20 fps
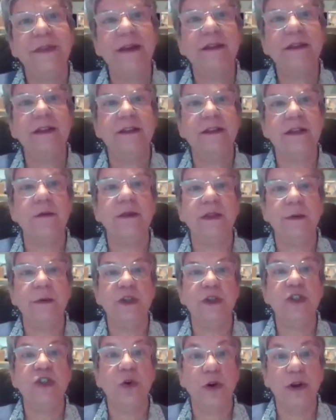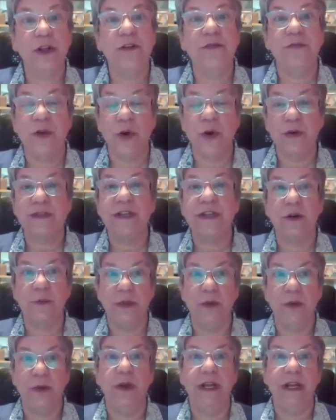think that the majority of folks that'll
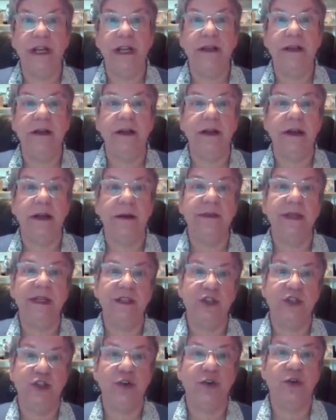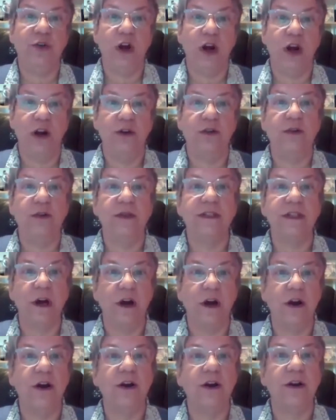be reading these journal articles
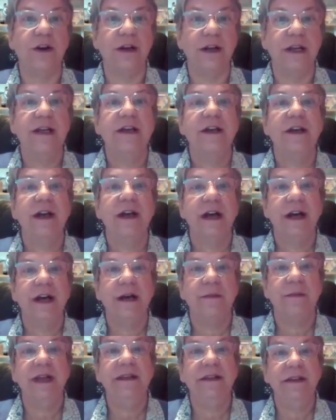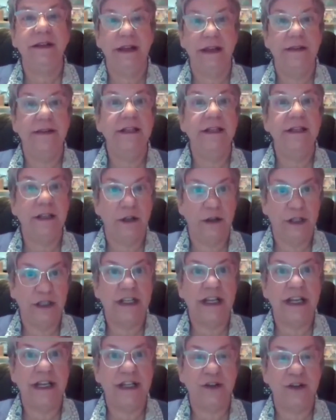are in the adult
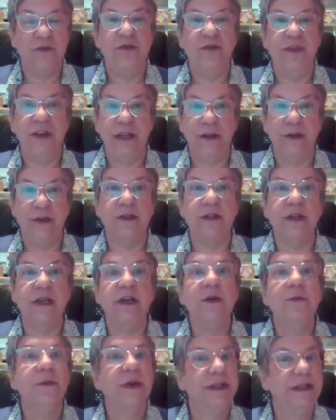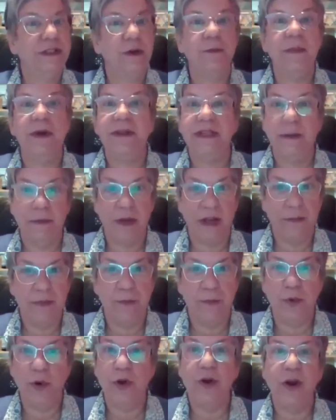education field, but they might be
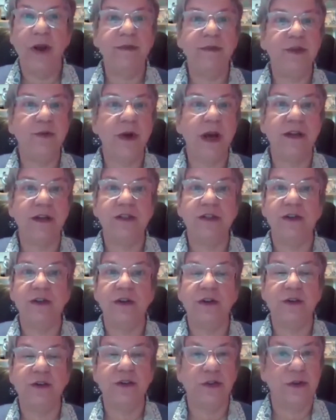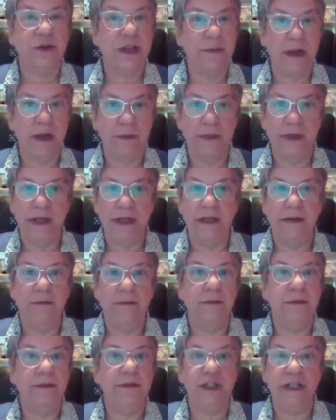program directors, or they might be
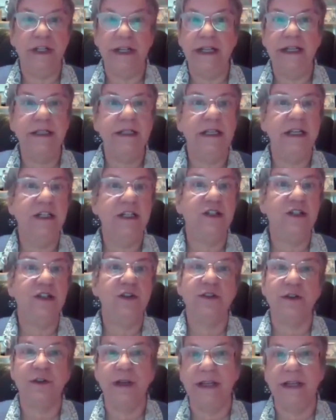GED teachers, or